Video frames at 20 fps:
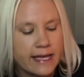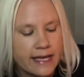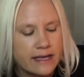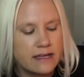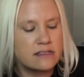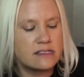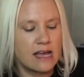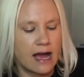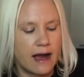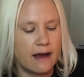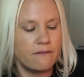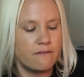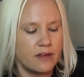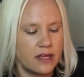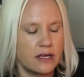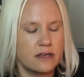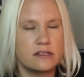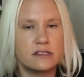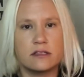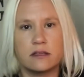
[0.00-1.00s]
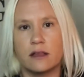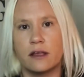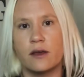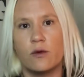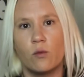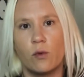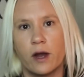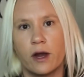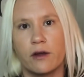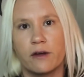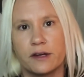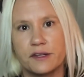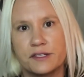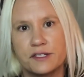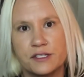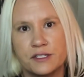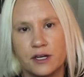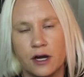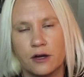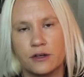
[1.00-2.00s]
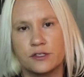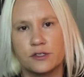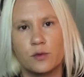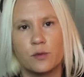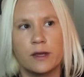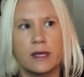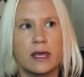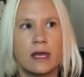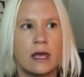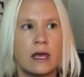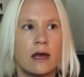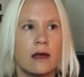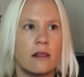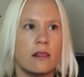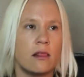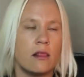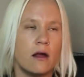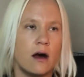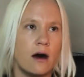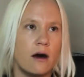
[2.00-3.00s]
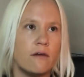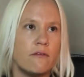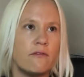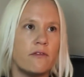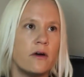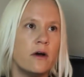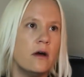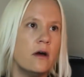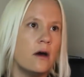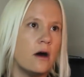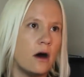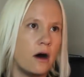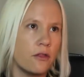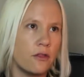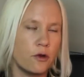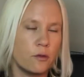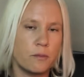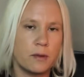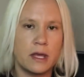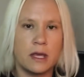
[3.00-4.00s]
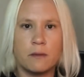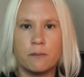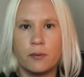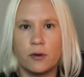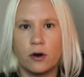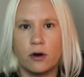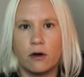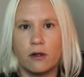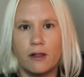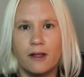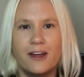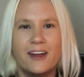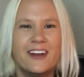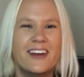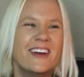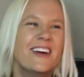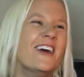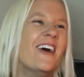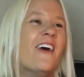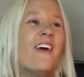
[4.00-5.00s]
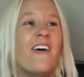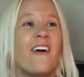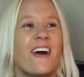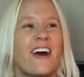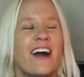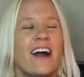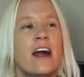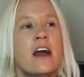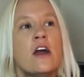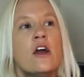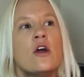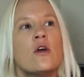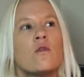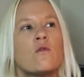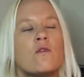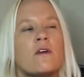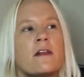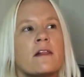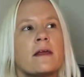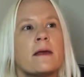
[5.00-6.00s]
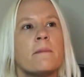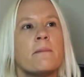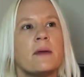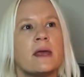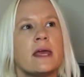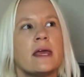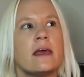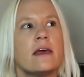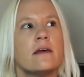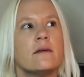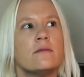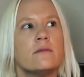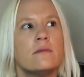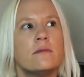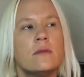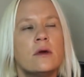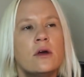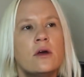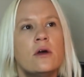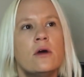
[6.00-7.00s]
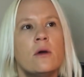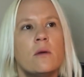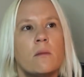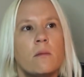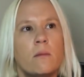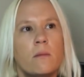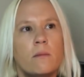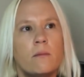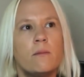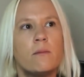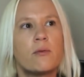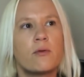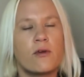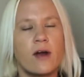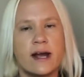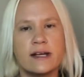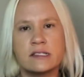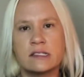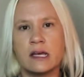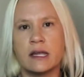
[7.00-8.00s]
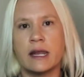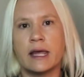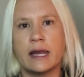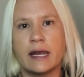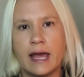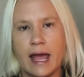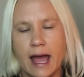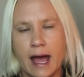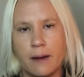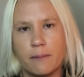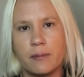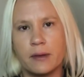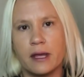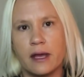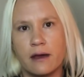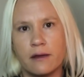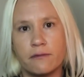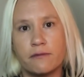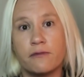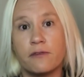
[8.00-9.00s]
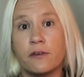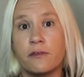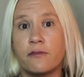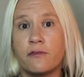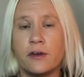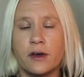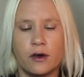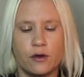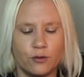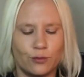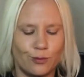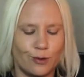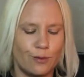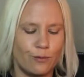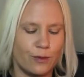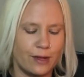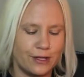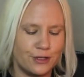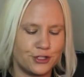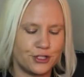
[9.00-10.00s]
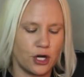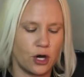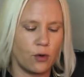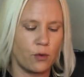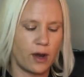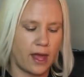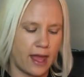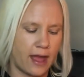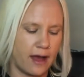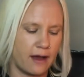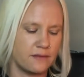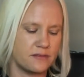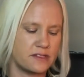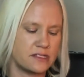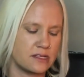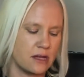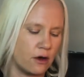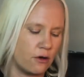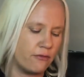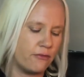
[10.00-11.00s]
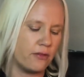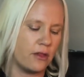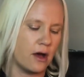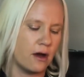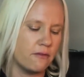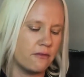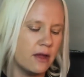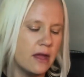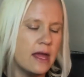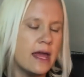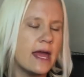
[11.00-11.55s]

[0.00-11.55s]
is obviously where it starts. We can't love other people or really be present and happy and fulfilled when we don't have self-love.